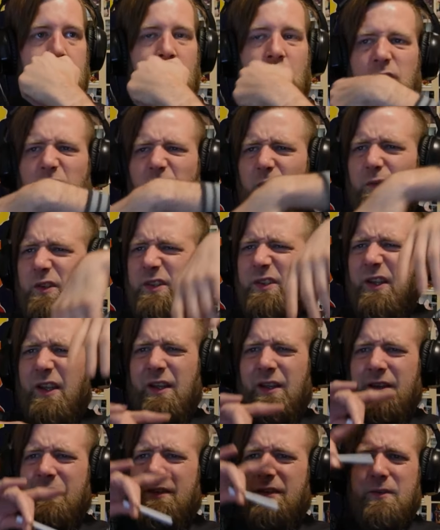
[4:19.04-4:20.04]
love her
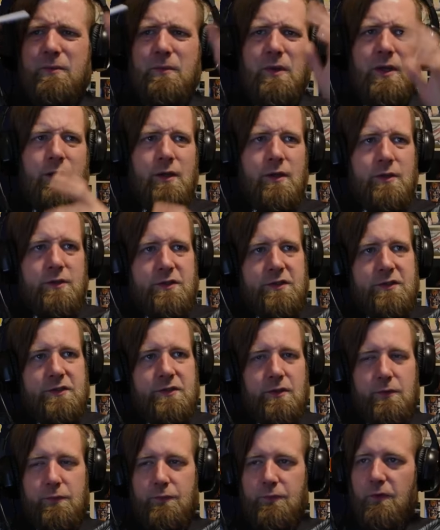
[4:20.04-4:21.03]
dancing, man. She's
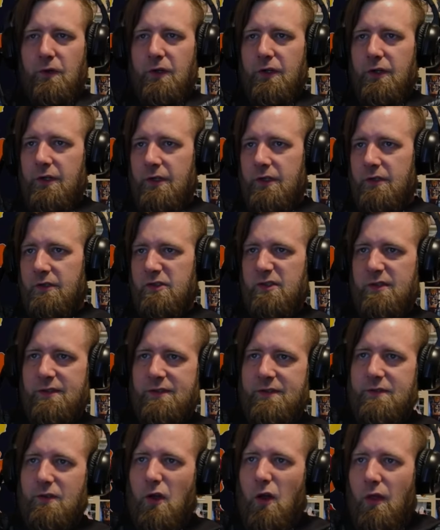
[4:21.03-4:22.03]
so free and
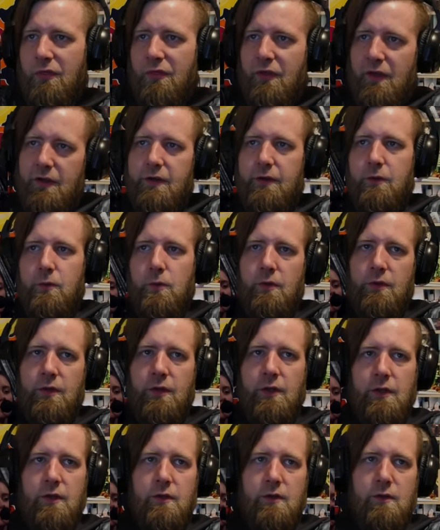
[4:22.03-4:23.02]
just authentic with
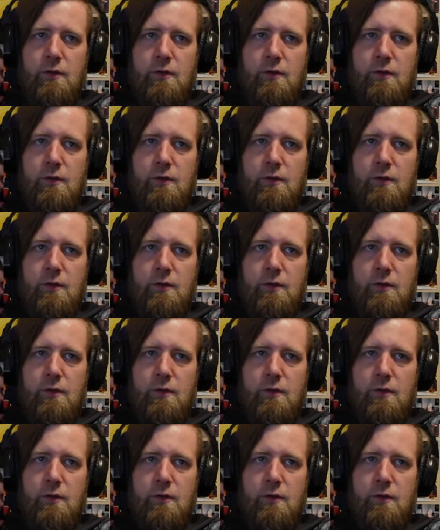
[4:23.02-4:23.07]
it.